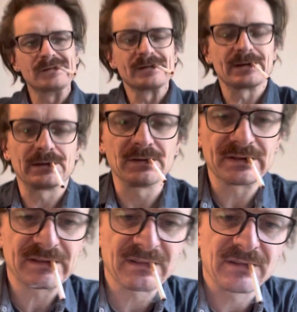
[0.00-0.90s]
hello
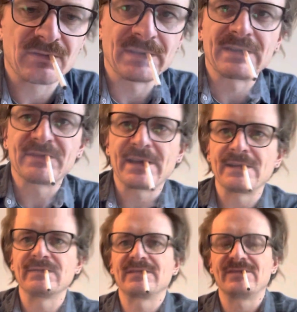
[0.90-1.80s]
this is the
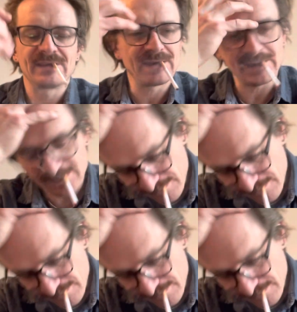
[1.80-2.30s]
29th day